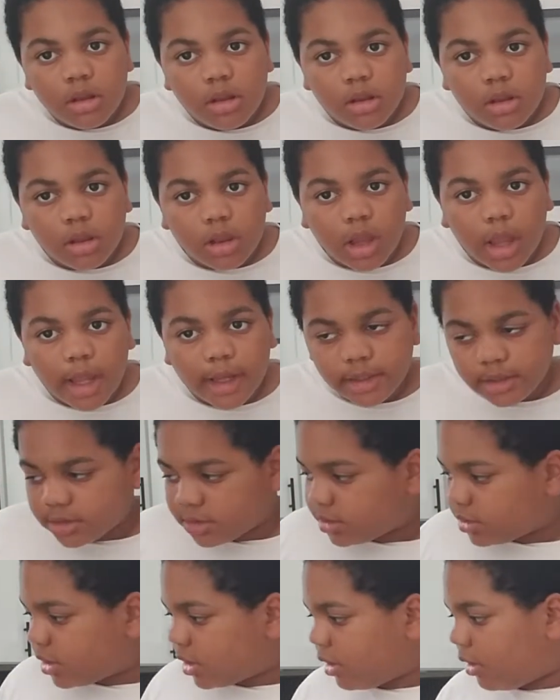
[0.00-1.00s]
like
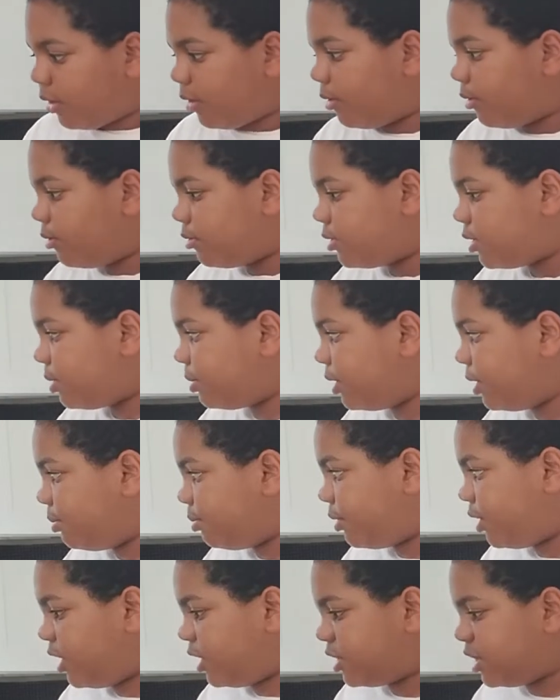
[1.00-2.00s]
so. Let me
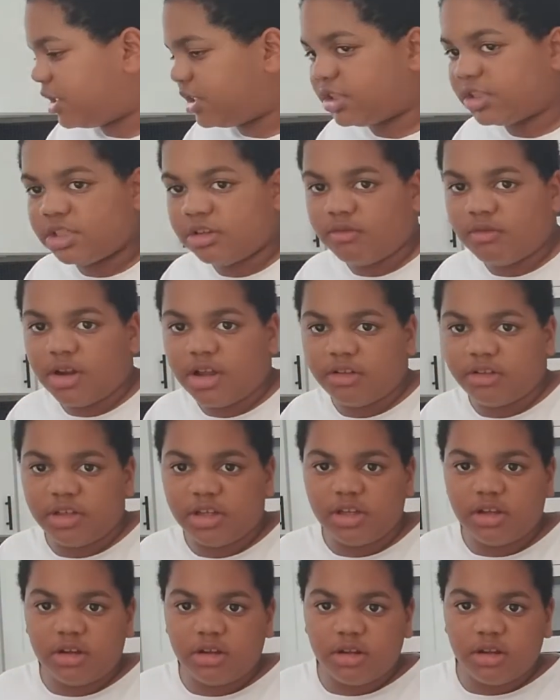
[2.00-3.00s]
bring this around
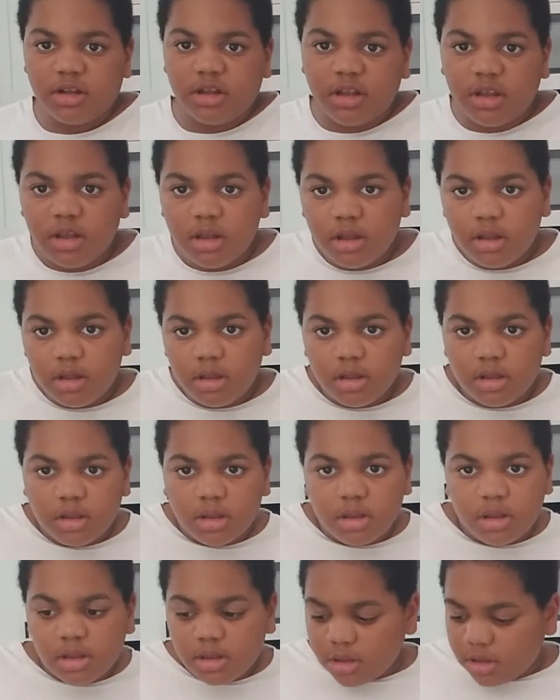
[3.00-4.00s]
here,
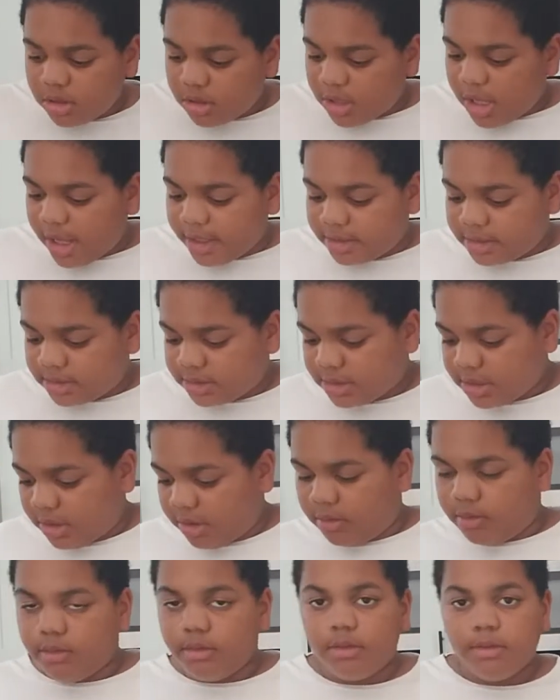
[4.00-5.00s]
like so.
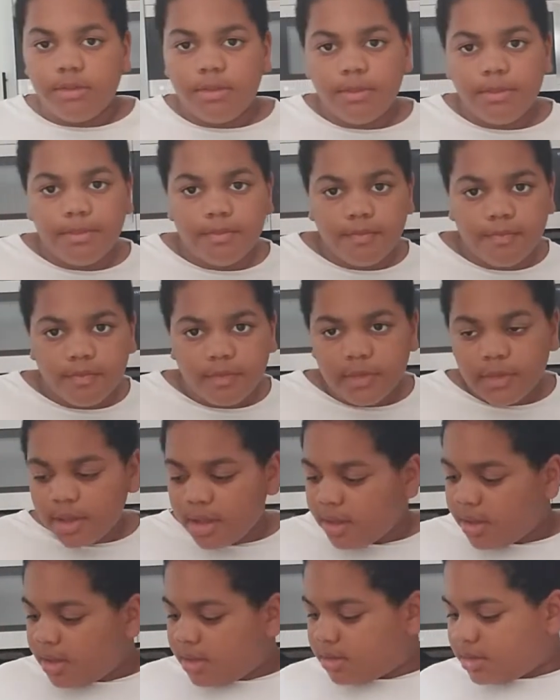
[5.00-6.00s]

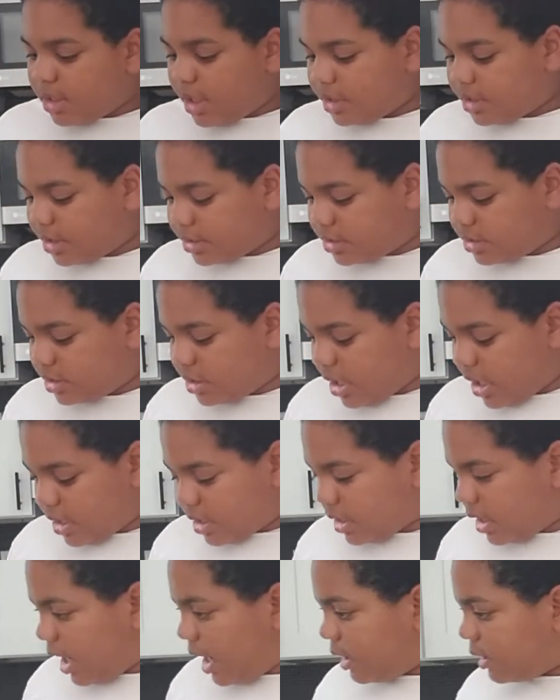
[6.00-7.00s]
Now that you
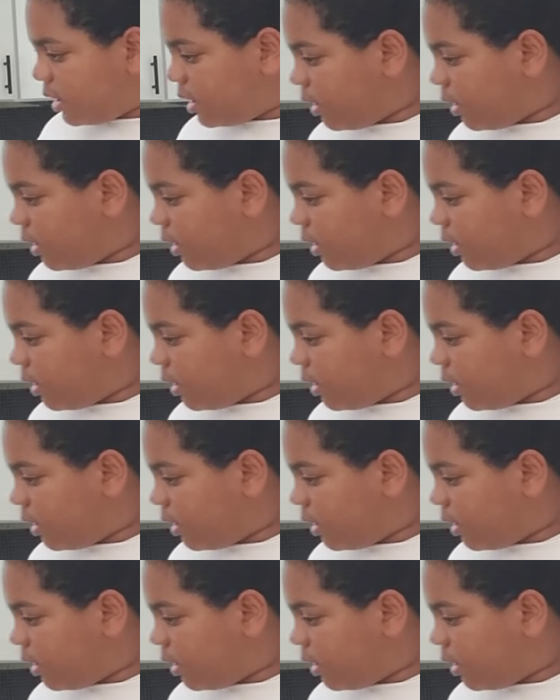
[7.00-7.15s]
got that